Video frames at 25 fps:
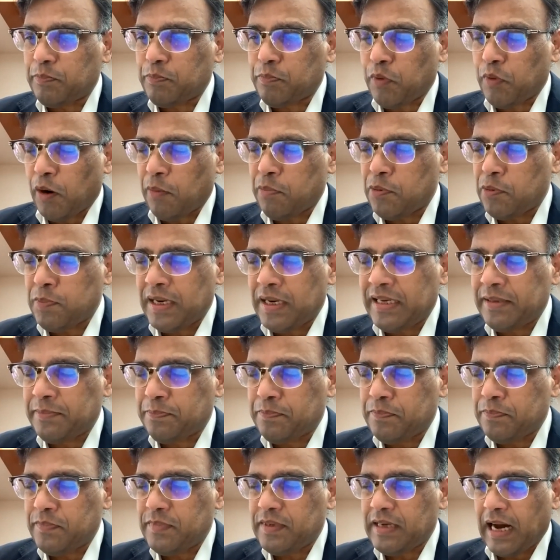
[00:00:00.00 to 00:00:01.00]

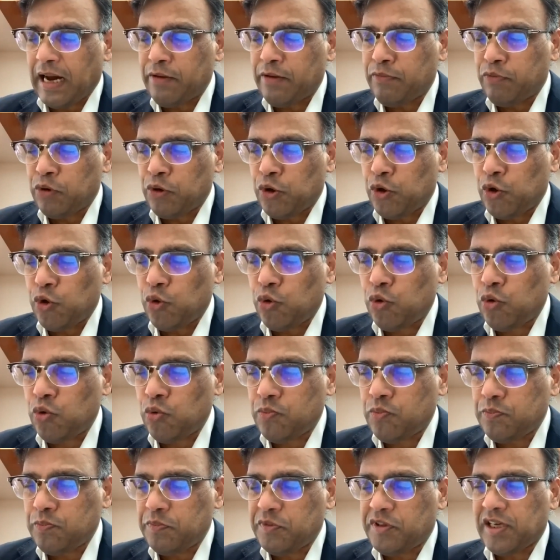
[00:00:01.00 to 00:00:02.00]
Probably I won't
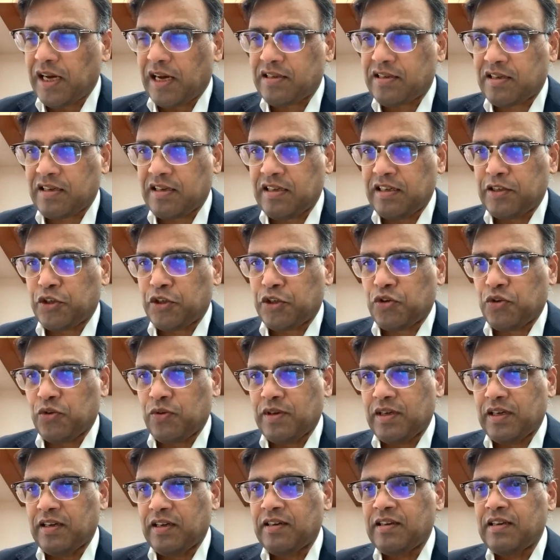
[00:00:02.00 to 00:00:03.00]
do justice to
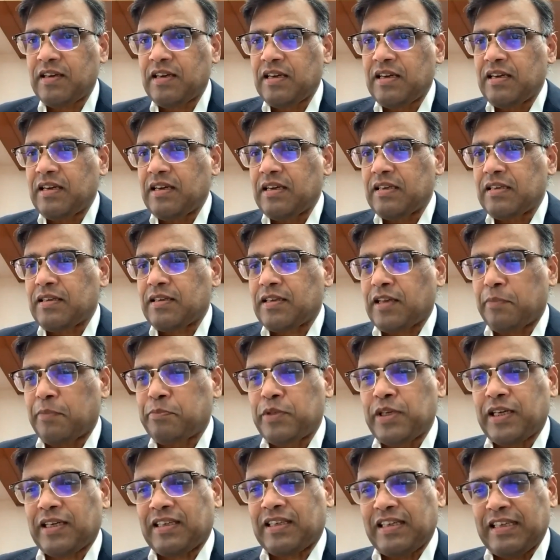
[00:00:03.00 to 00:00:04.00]
the
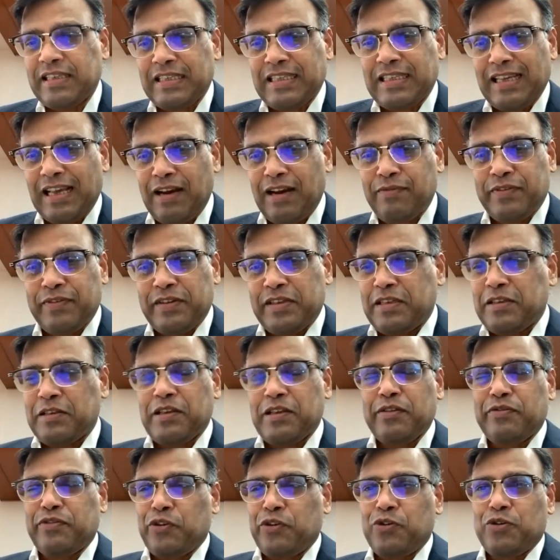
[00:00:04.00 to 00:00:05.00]
subject itself. Is it
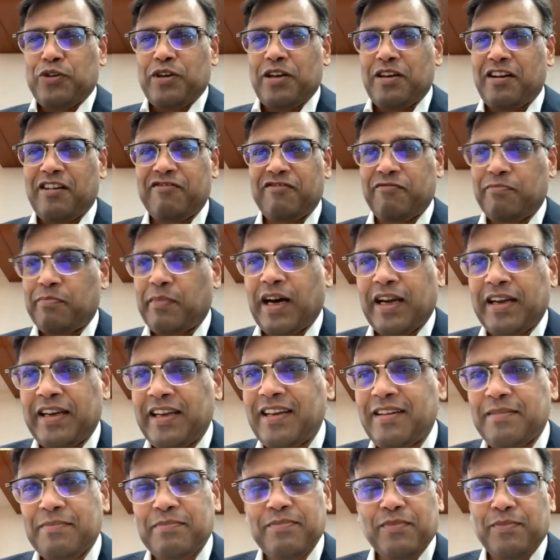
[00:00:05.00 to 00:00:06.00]
the future of
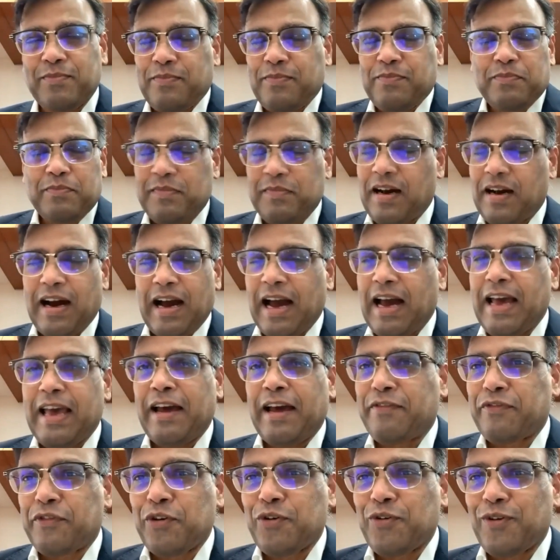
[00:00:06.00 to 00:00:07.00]
money? I
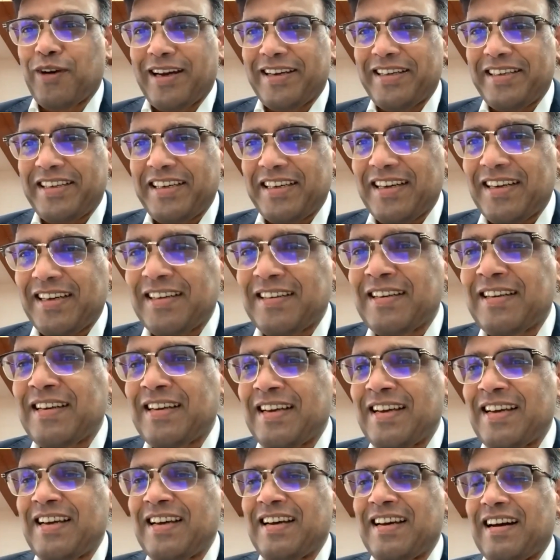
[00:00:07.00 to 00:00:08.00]
have no idea.
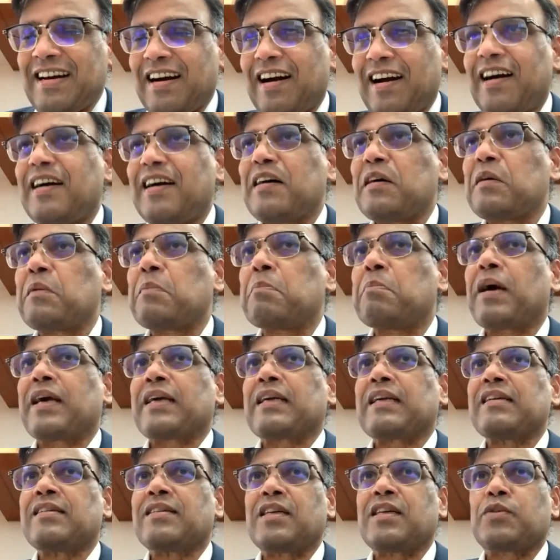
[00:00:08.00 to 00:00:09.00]

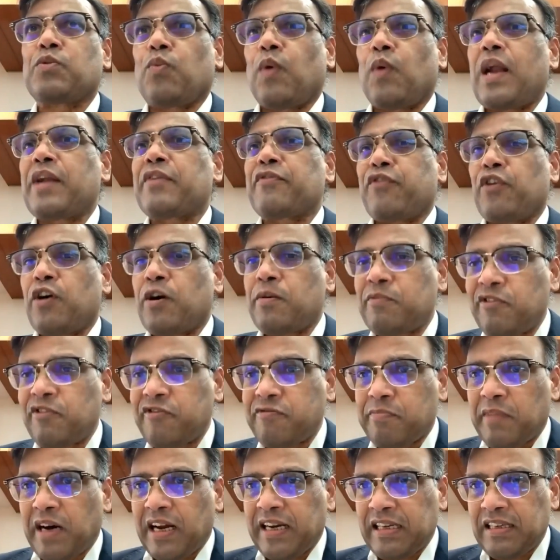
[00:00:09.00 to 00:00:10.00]
But is it one form
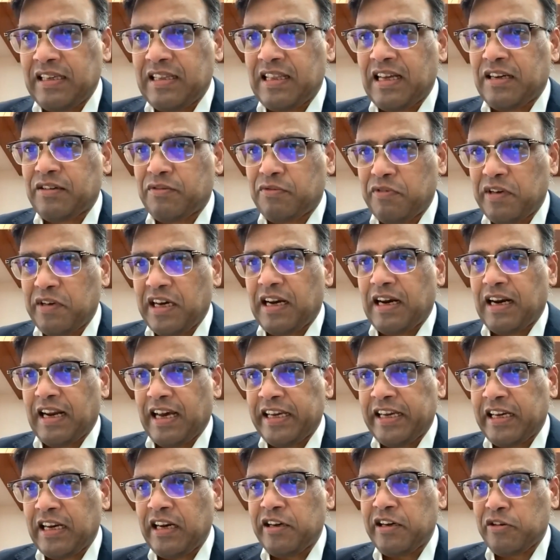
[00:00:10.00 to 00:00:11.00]
of money that we are
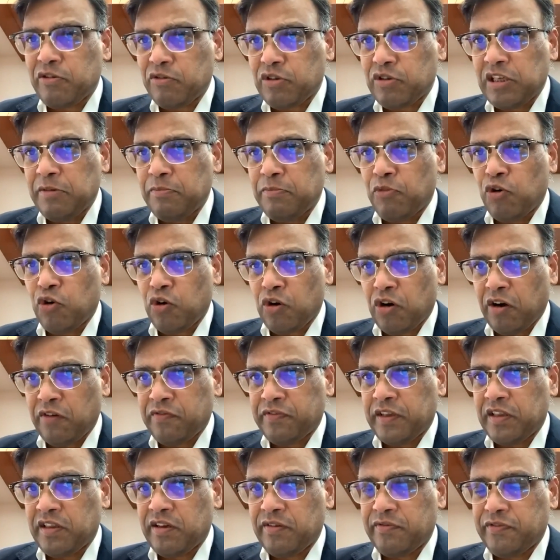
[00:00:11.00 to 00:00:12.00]
likely to see more
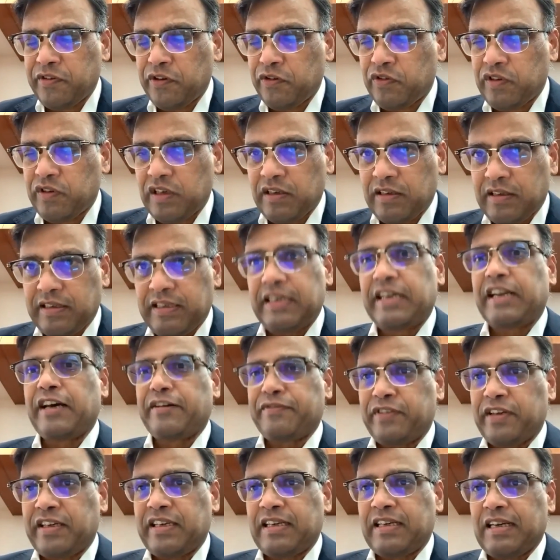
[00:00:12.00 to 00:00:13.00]
of in the future?
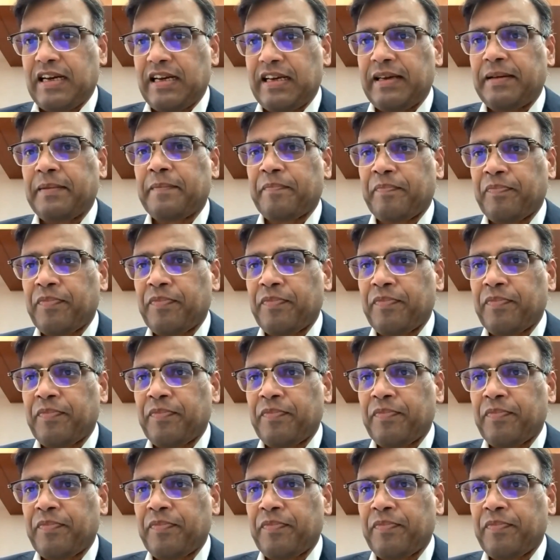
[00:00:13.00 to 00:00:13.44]
Definitely.